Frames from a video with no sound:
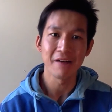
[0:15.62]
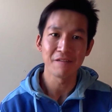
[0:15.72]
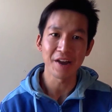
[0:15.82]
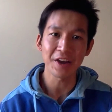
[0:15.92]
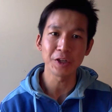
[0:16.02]

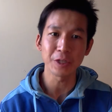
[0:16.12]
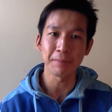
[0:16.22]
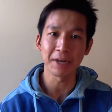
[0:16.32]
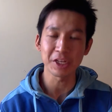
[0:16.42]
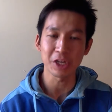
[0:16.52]

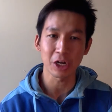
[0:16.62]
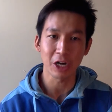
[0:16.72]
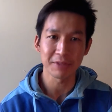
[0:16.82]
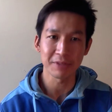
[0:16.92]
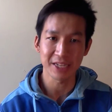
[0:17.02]

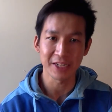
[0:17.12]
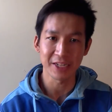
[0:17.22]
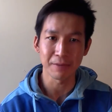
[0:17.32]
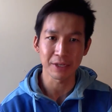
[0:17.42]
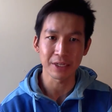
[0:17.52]
Findyourdreambody.com
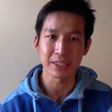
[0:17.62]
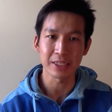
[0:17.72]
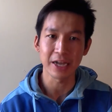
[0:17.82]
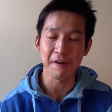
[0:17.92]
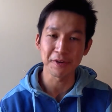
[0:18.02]
started because
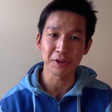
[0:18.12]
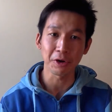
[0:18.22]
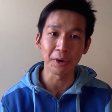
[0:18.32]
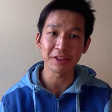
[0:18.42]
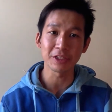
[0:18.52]
I've been
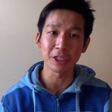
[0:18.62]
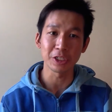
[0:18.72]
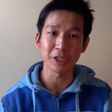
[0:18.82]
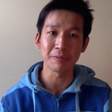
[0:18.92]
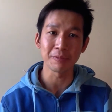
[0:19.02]
going to the
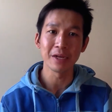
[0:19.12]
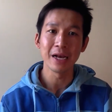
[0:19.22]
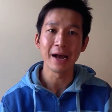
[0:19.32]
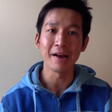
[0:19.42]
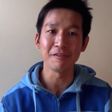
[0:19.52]
gym
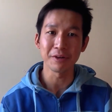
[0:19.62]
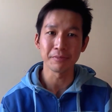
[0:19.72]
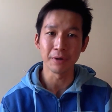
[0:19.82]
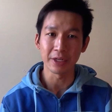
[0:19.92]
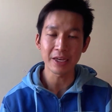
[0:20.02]
every
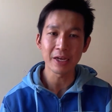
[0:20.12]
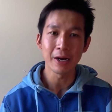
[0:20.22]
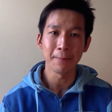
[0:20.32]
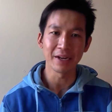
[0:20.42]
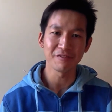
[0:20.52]
morning,
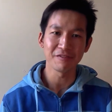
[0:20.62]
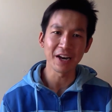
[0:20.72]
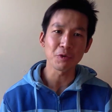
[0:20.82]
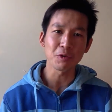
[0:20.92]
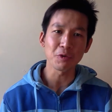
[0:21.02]
but I
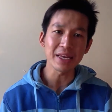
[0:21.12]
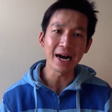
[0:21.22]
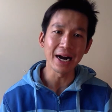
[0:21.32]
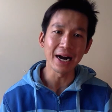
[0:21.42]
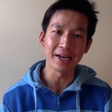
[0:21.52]
find it really
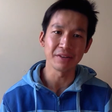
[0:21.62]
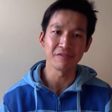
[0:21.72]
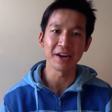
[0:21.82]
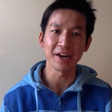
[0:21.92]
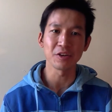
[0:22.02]
hard to
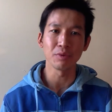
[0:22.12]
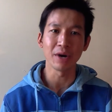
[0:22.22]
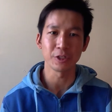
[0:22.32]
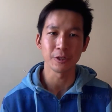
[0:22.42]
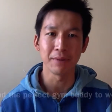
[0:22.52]
find the
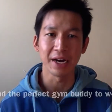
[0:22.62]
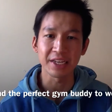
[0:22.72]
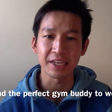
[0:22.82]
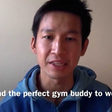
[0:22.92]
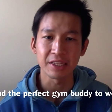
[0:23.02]
right gym
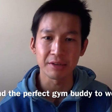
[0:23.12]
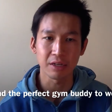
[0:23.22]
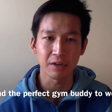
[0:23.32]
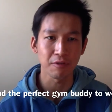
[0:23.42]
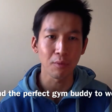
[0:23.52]
buddy in terms
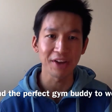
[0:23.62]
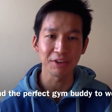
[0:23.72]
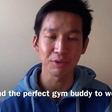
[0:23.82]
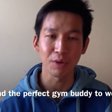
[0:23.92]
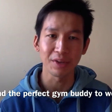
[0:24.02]
of where
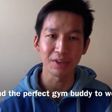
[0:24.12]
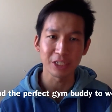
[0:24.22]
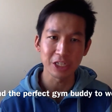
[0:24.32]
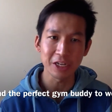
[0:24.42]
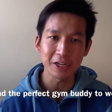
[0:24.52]
do I want the
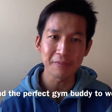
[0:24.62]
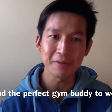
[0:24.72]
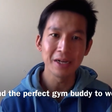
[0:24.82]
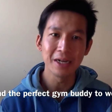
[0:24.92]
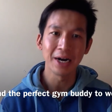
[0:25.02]
gym,
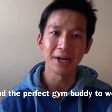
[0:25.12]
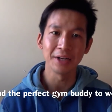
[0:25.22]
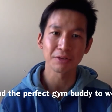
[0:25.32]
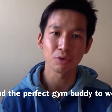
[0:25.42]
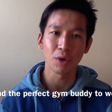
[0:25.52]
how
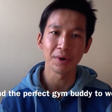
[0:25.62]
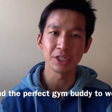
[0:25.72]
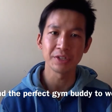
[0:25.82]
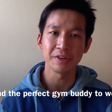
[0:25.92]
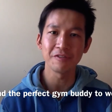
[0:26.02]
long do I want the
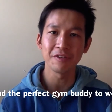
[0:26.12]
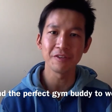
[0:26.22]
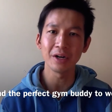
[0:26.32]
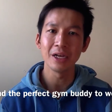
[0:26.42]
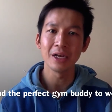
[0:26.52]
gym
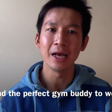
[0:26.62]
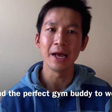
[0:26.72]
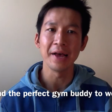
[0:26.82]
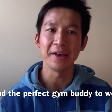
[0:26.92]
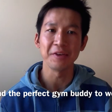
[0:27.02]
for,
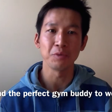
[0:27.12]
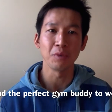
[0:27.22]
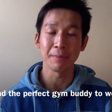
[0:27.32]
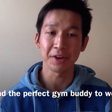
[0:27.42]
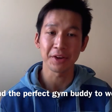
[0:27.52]
and
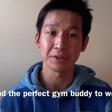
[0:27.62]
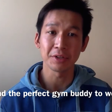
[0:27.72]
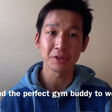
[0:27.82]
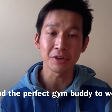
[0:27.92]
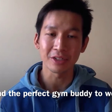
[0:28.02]
what am I going to
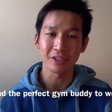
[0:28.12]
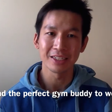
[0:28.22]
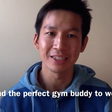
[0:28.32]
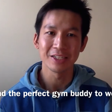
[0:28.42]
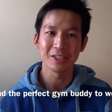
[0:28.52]
do.
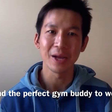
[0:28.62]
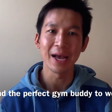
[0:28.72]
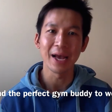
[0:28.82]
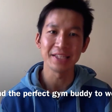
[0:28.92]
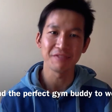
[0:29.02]
So
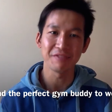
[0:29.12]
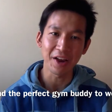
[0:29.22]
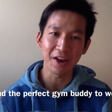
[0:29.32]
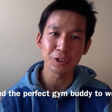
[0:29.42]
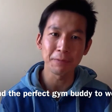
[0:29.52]
hence,
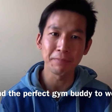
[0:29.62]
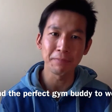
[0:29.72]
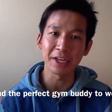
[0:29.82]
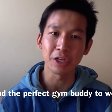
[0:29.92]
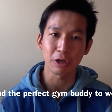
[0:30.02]

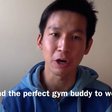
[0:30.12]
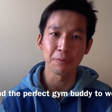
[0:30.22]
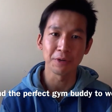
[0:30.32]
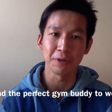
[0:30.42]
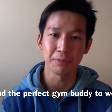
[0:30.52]

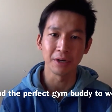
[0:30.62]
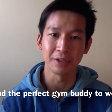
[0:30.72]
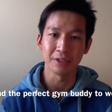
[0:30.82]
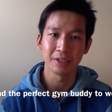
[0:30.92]
findyourdreambody.com was born.